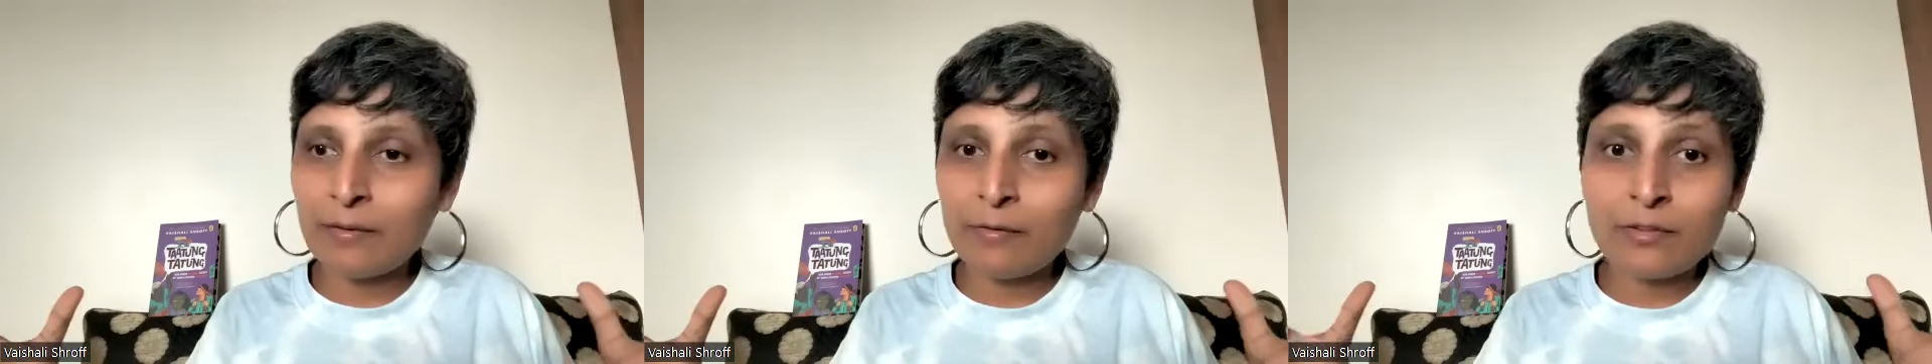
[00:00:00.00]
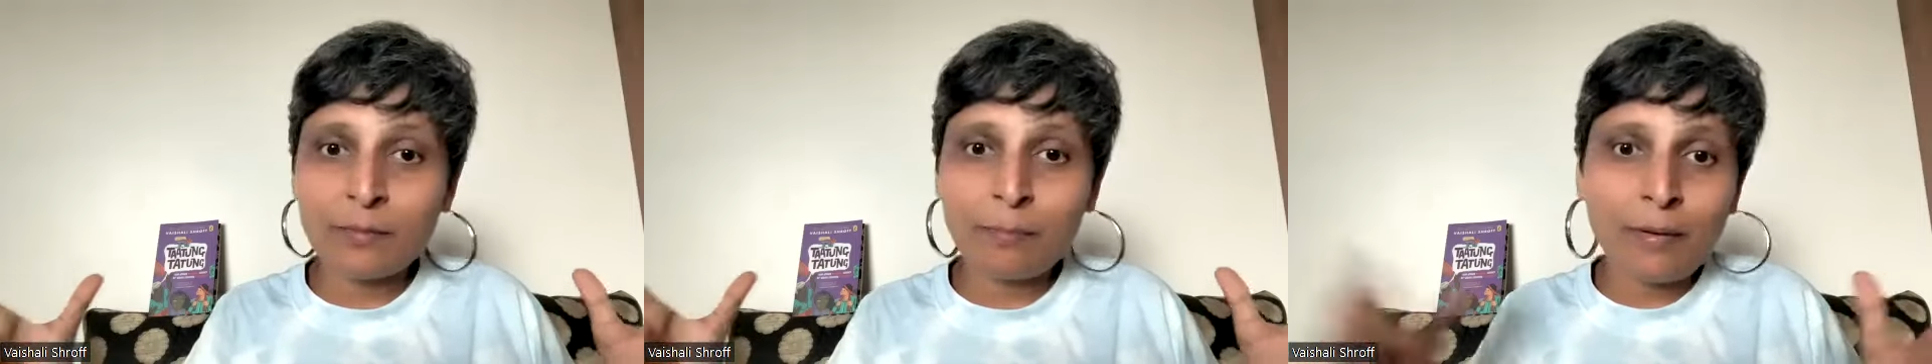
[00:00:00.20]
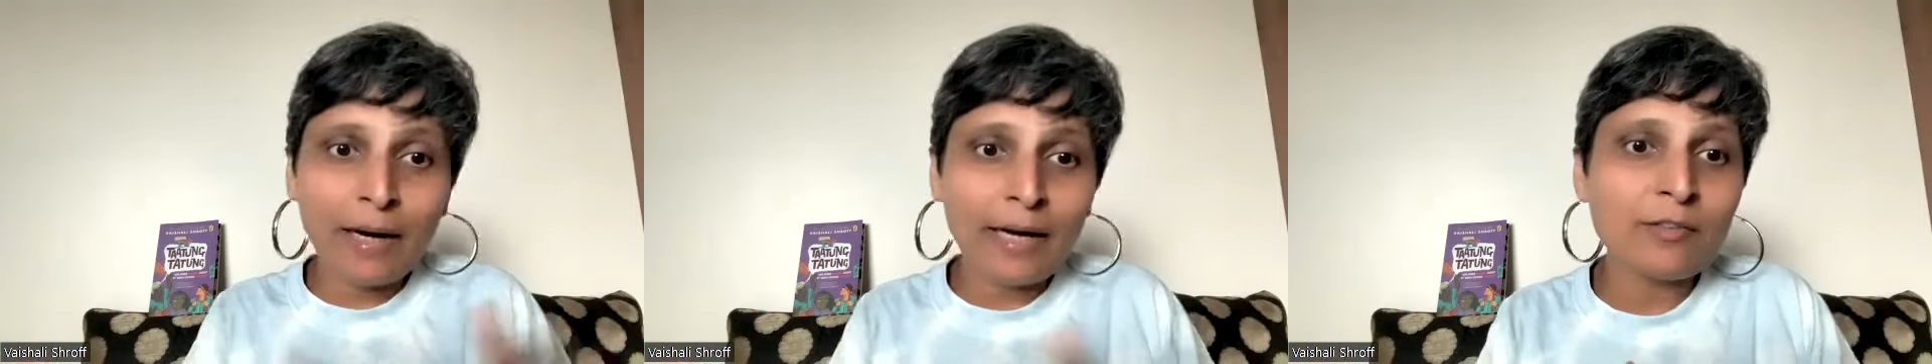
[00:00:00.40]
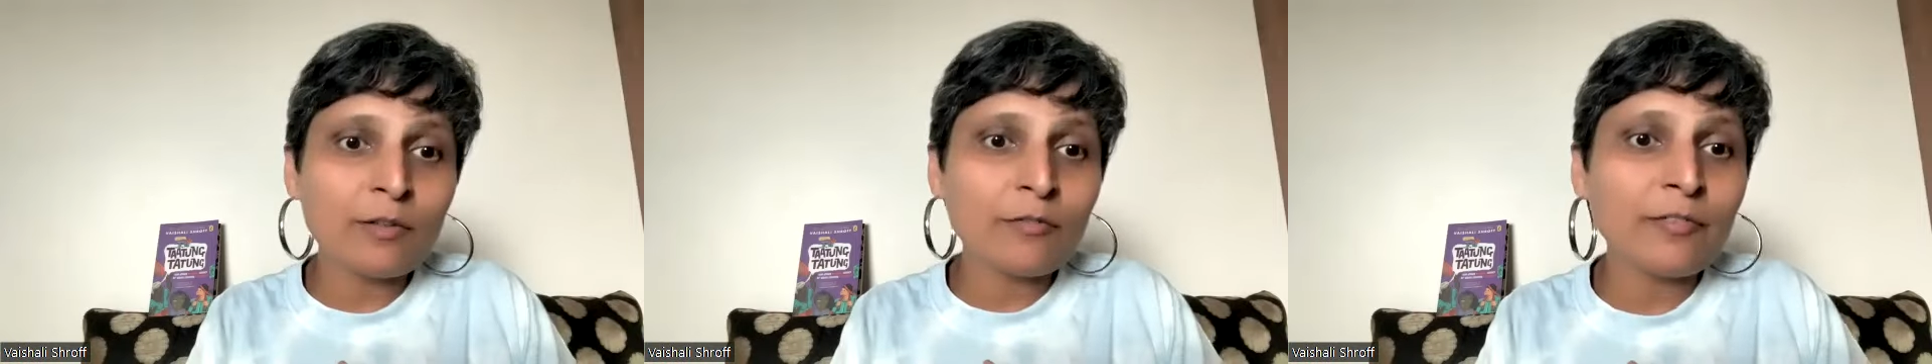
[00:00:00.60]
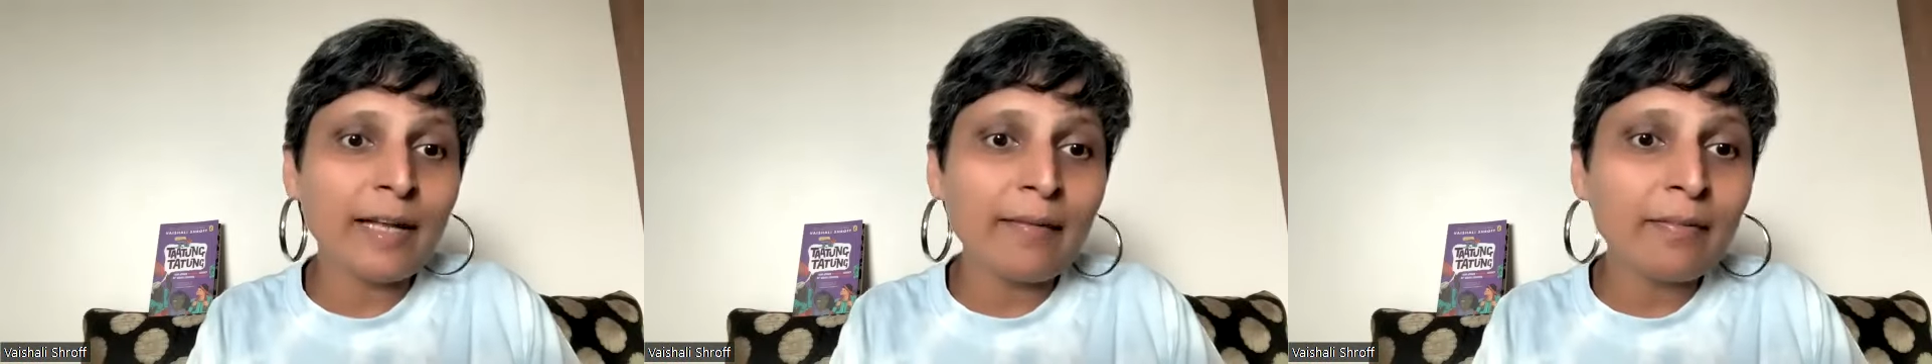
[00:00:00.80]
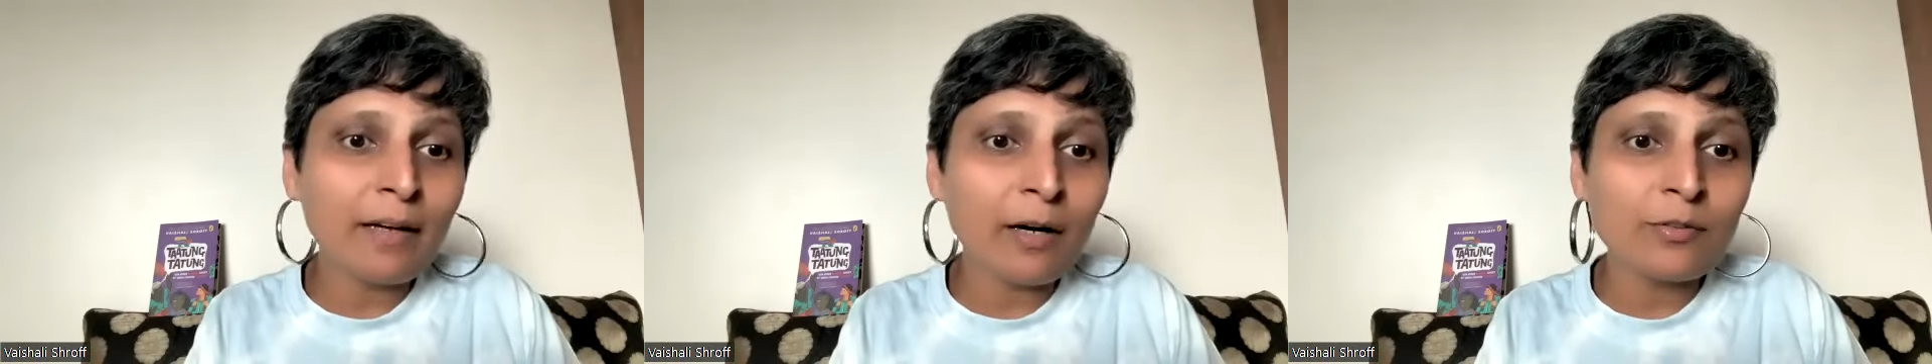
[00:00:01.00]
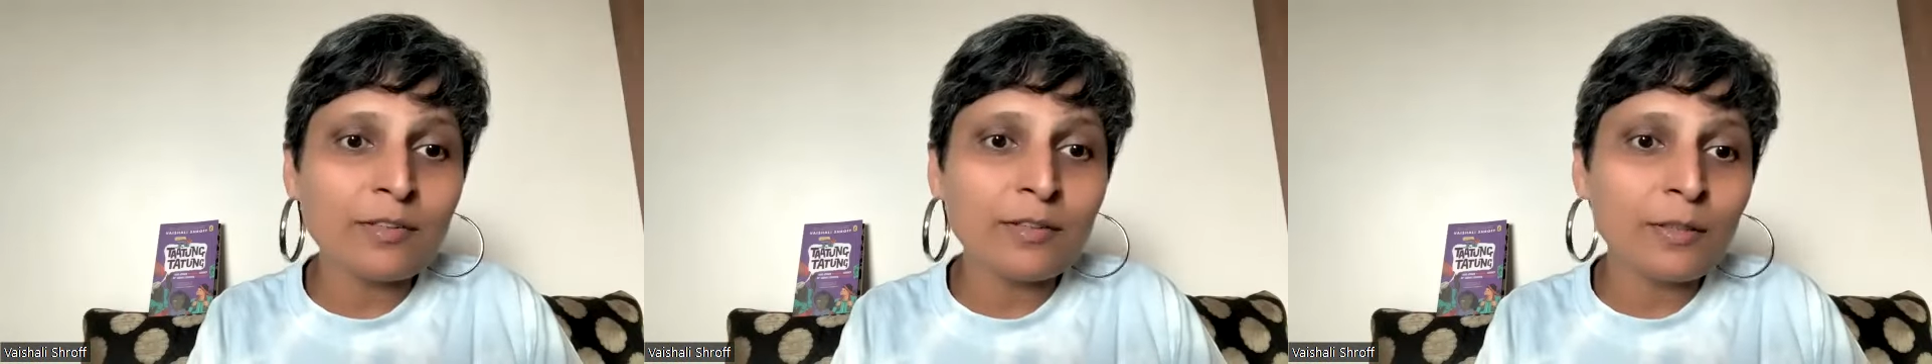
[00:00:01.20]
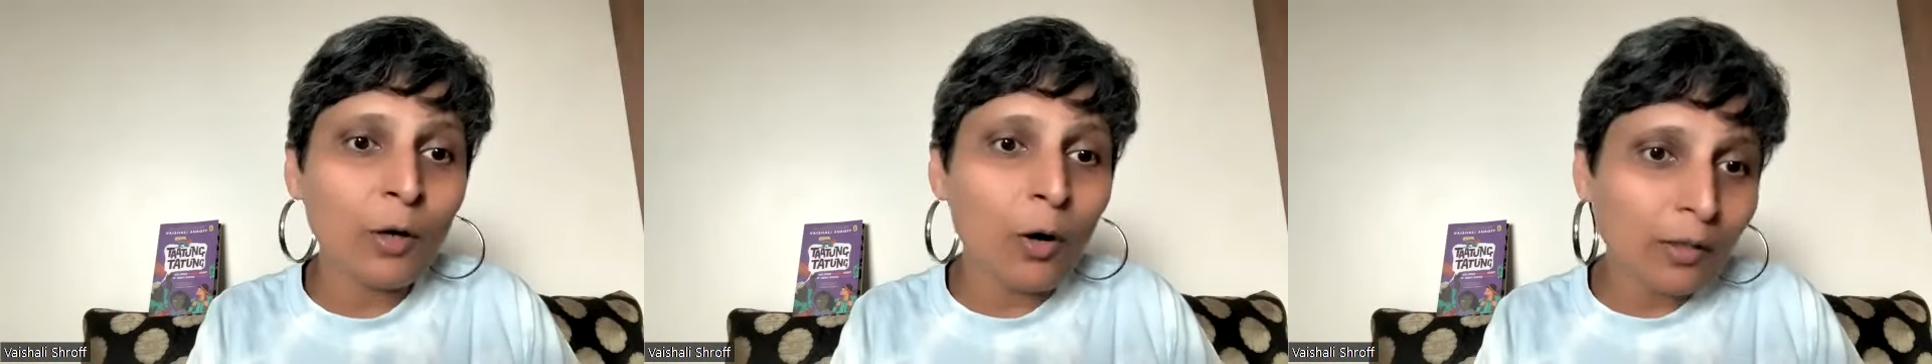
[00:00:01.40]
there was a prize of ten
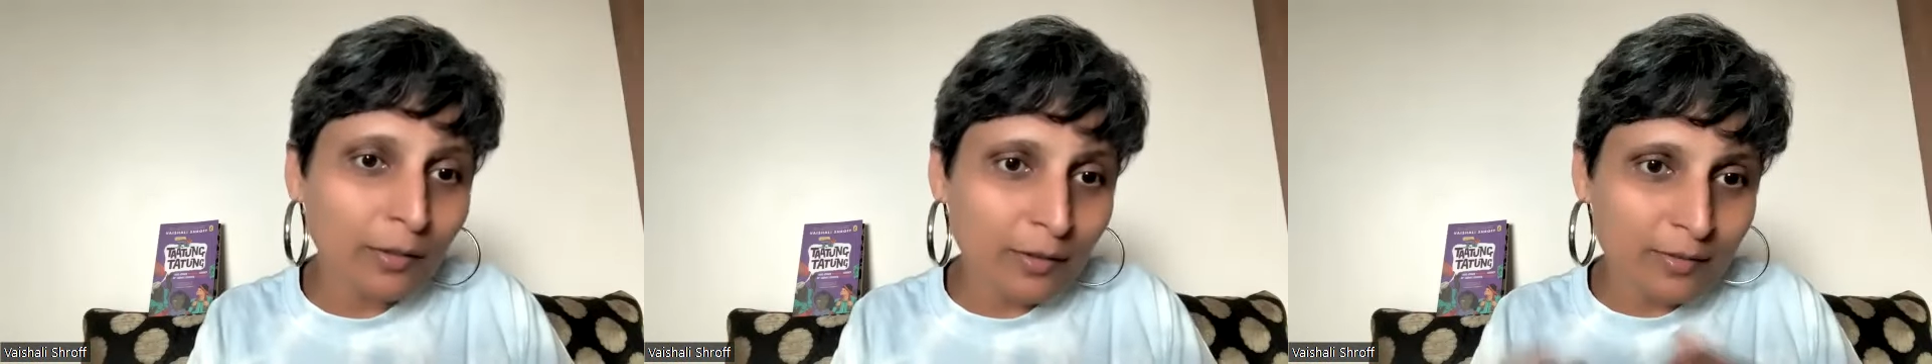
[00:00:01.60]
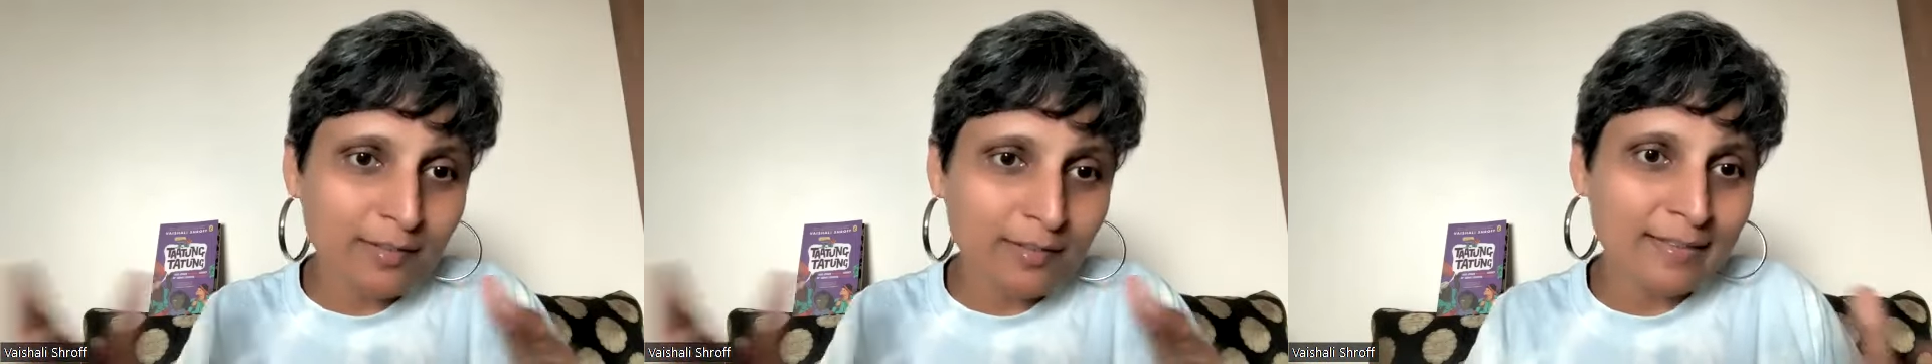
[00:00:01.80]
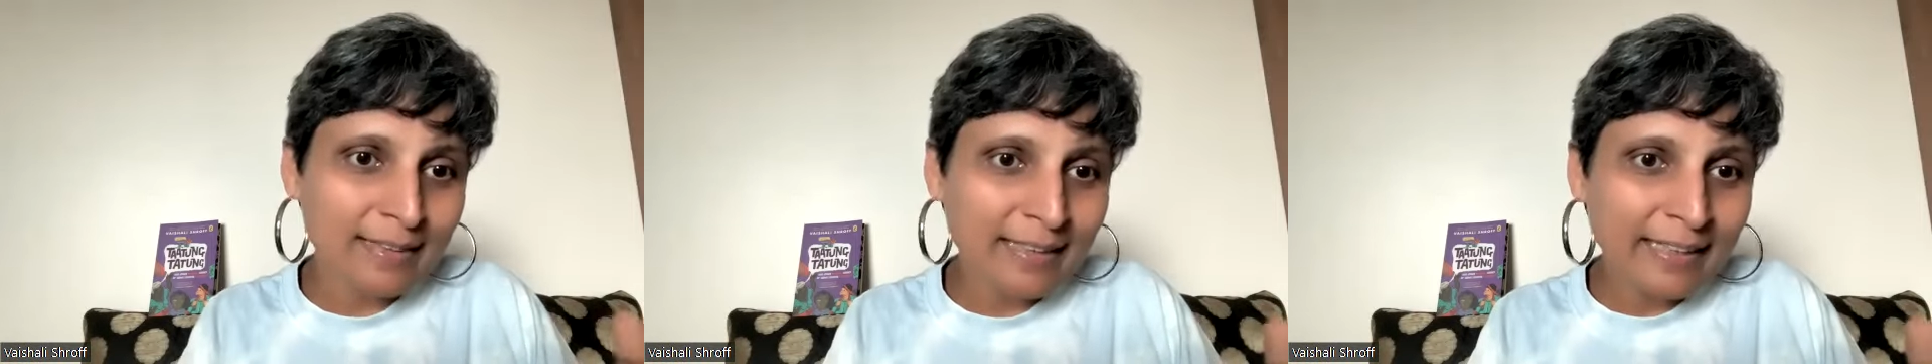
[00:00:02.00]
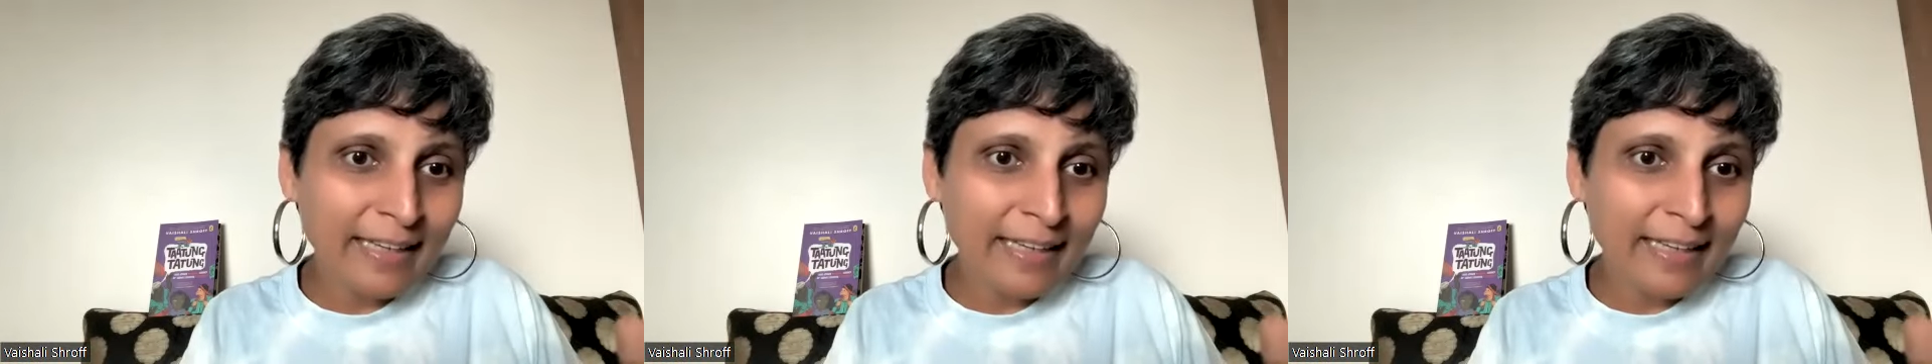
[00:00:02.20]
thousand dollars